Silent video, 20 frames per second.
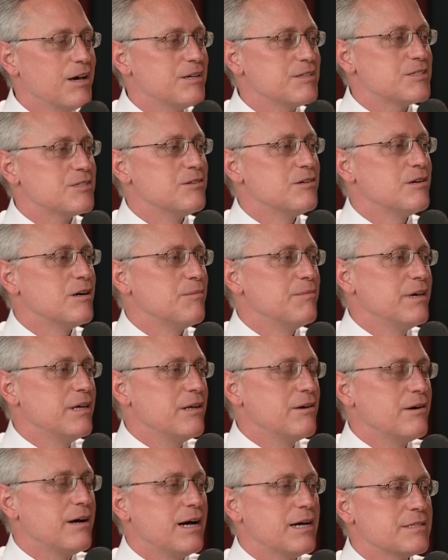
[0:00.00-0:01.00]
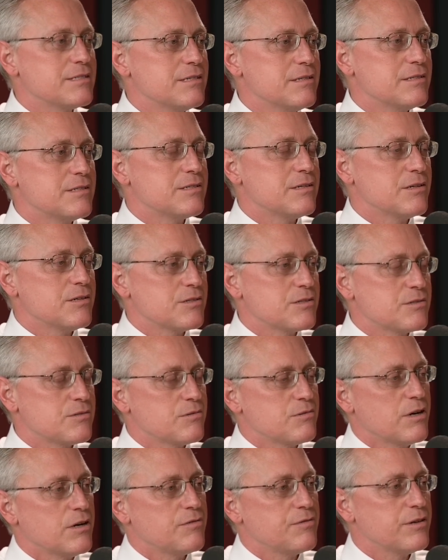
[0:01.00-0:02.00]
so amino acids, there's
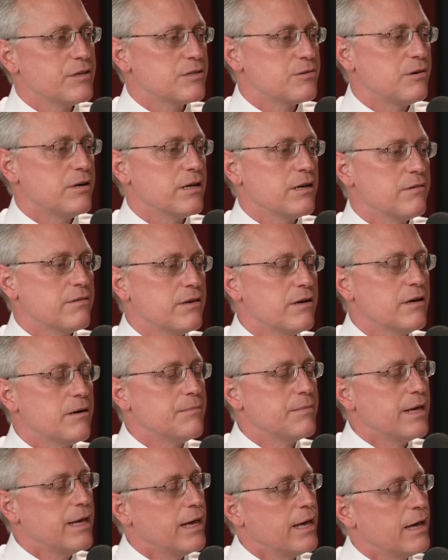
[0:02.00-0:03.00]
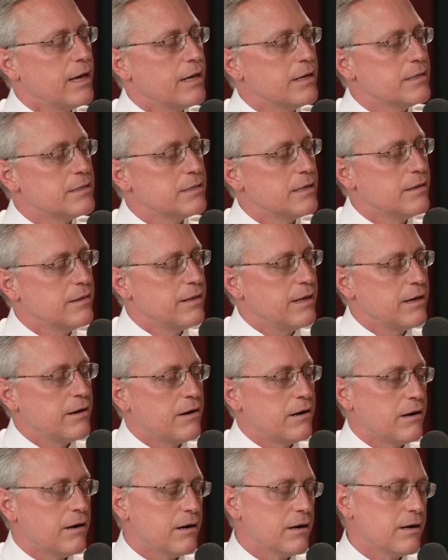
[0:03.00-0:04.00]
roughly 20 of them, and they
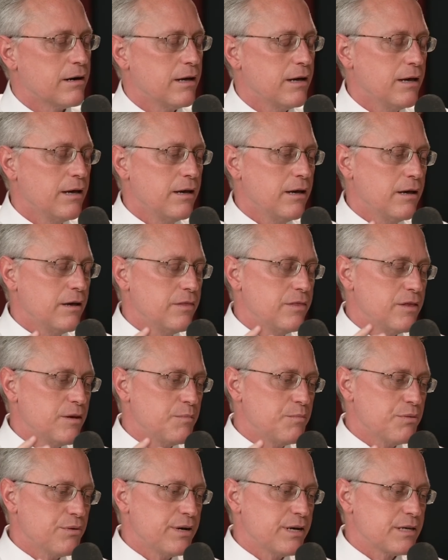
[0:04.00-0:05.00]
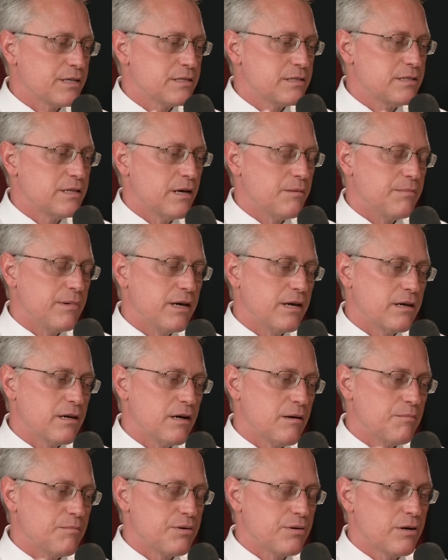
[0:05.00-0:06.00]
are the bricks that make
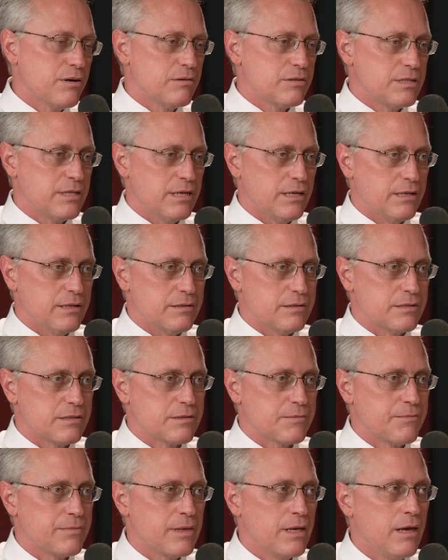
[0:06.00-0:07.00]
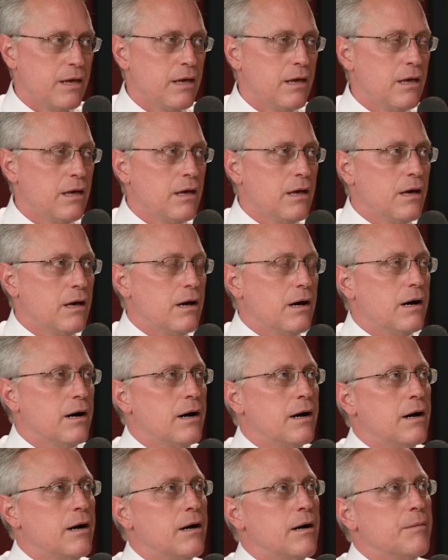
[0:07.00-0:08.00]
up proteins.
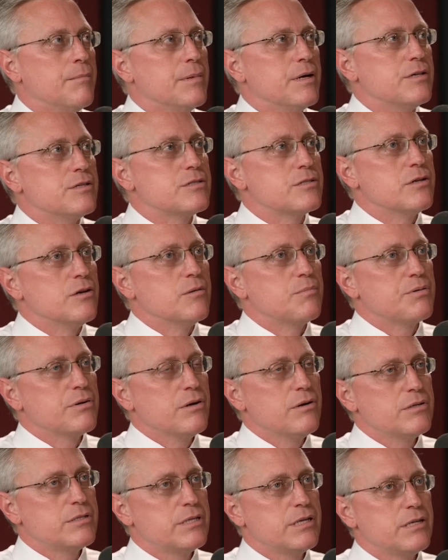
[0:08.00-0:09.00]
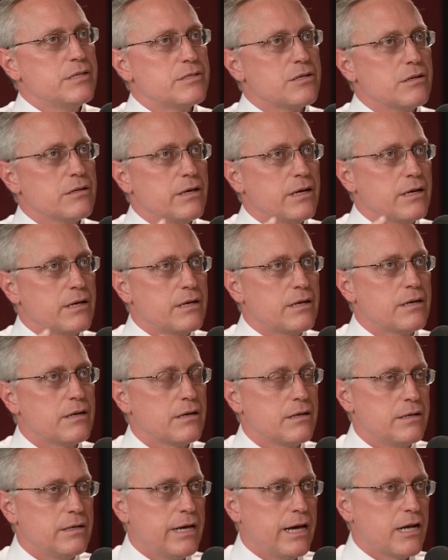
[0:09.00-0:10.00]
So proteins are like
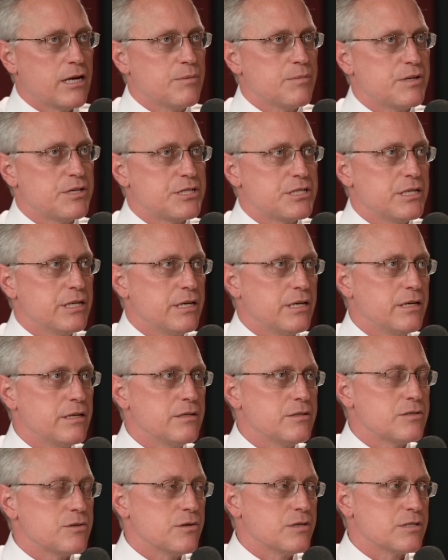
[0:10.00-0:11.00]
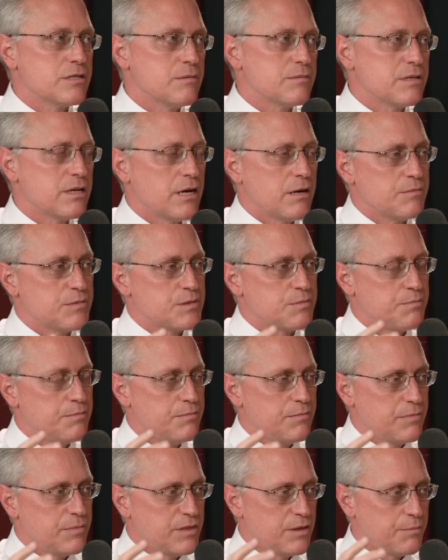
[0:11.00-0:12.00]
nanomachines, or sometimes
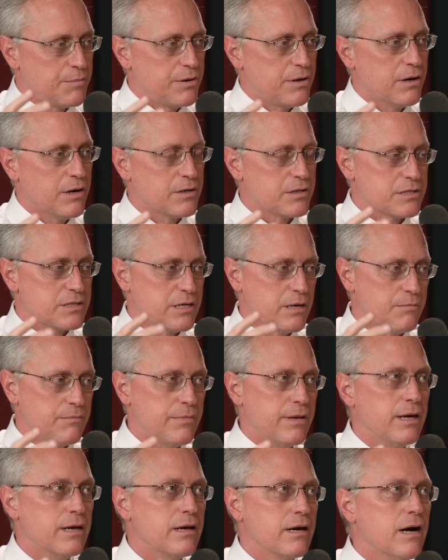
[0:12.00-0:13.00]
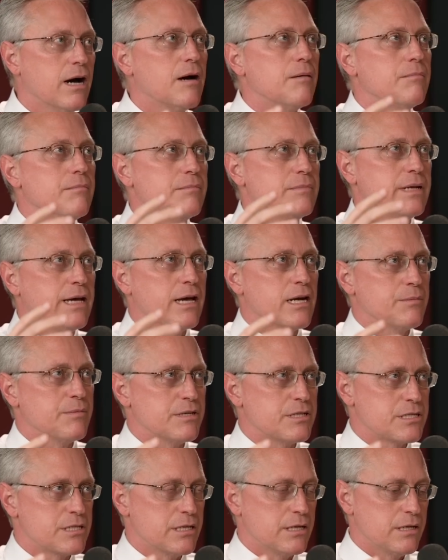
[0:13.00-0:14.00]
the parts that make up
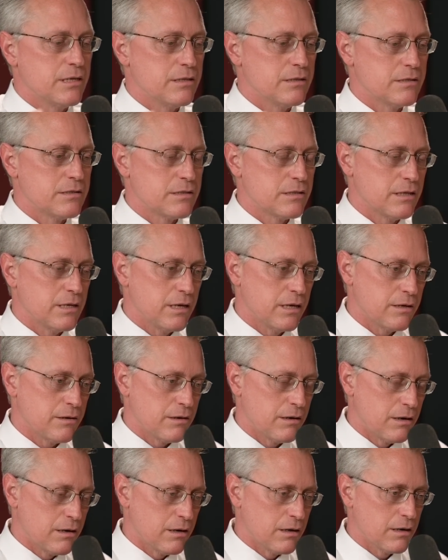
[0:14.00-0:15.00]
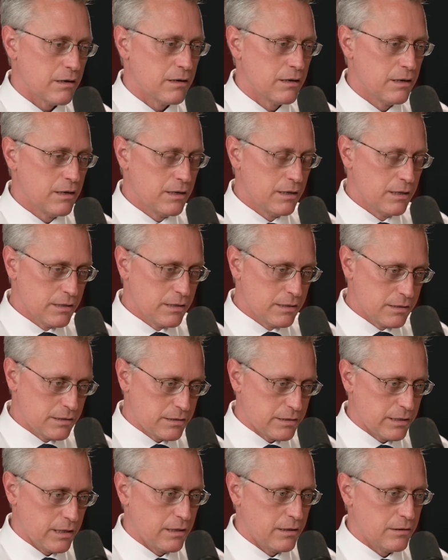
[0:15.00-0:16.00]
nanomachines in our
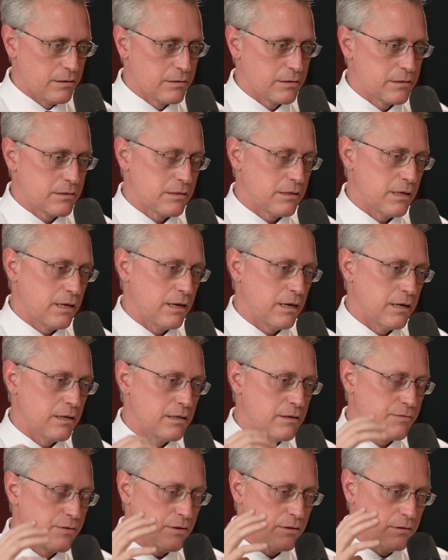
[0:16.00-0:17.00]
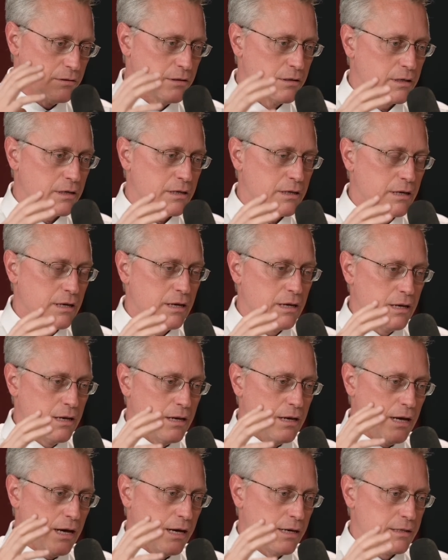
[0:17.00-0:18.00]
cells. And if you look
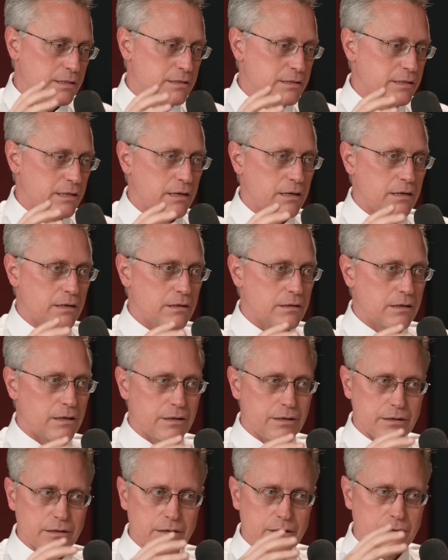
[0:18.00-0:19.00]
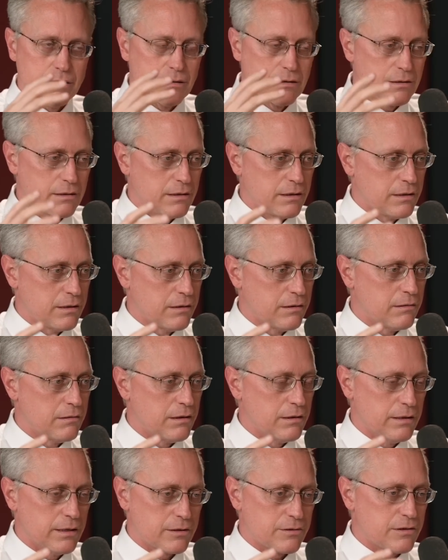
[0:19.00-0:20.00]
at a cell under, you know,
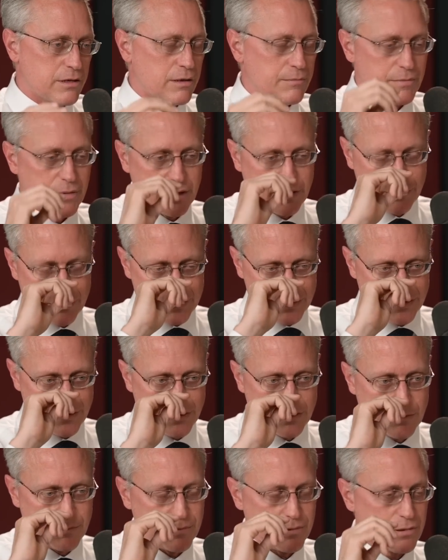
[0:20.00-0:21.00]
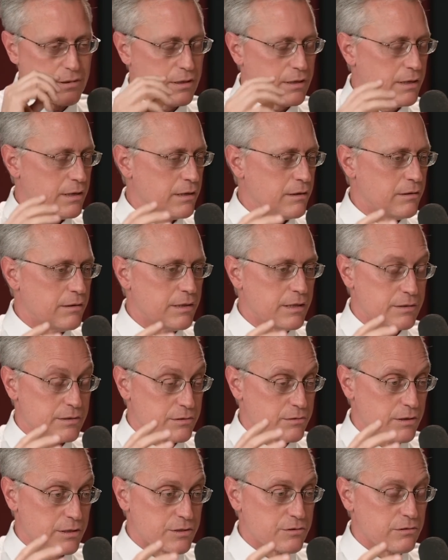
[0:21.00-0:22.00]
electron microscope, you know,
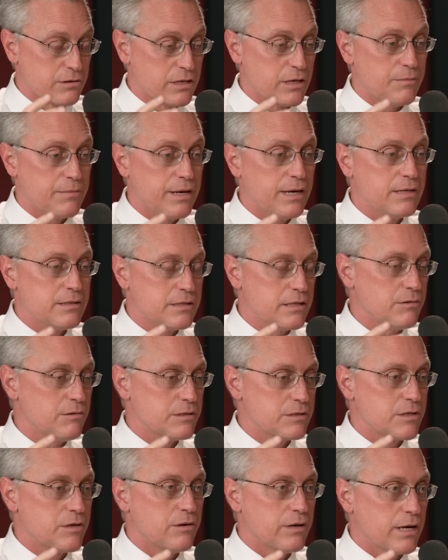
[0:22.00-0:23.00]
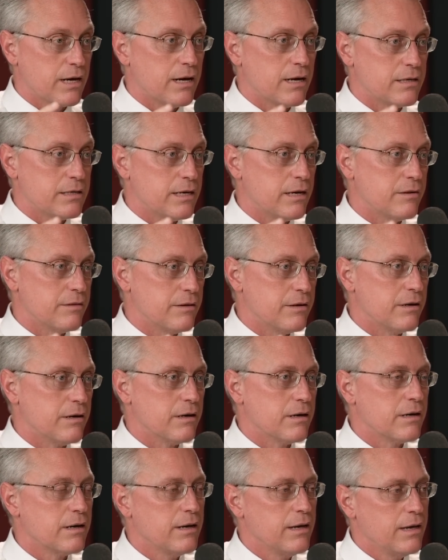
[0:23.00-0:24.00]
it's really amazing what's going on down
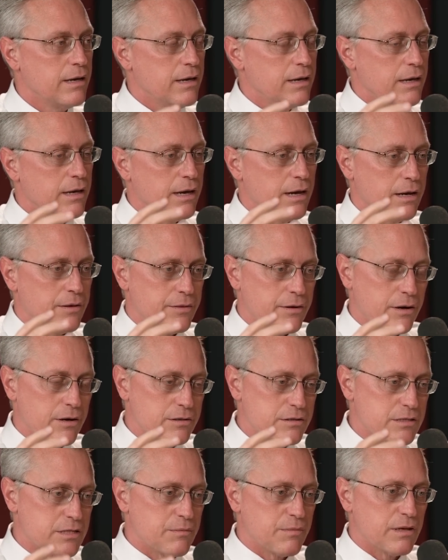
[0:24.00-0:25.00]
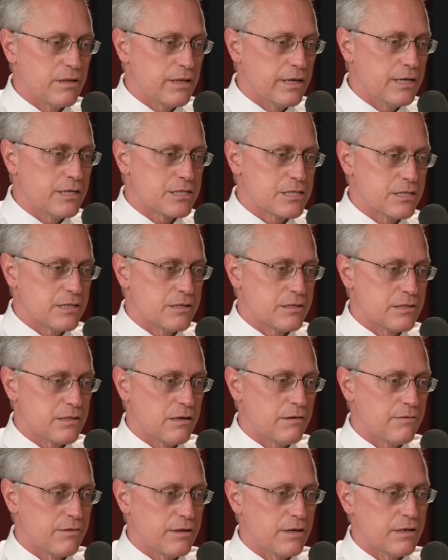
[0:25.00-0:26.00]
there. And there are simulations
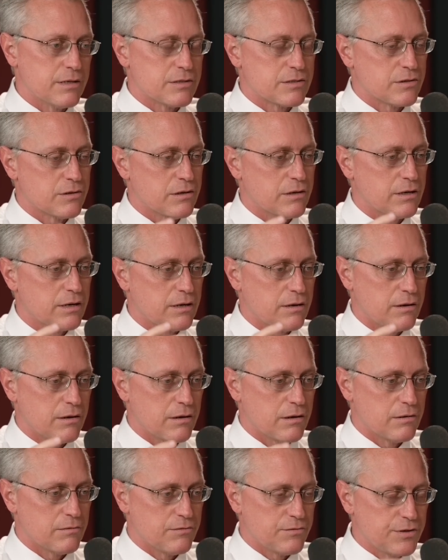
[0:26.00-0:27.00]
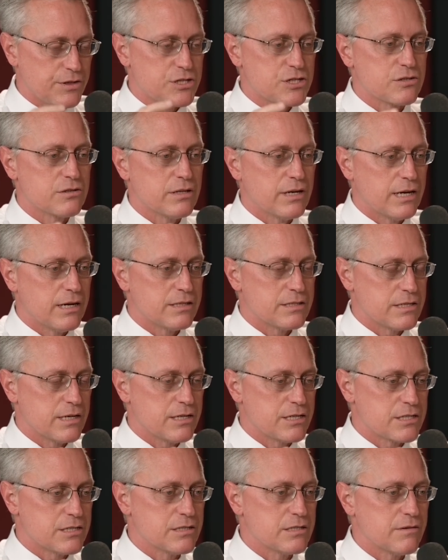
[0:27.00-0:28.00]
of this or
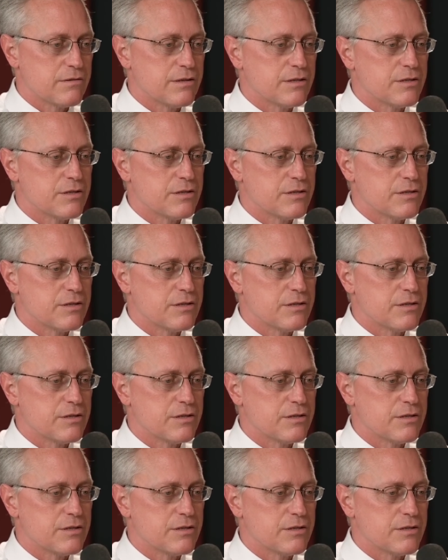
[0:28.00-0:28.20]
visualizations of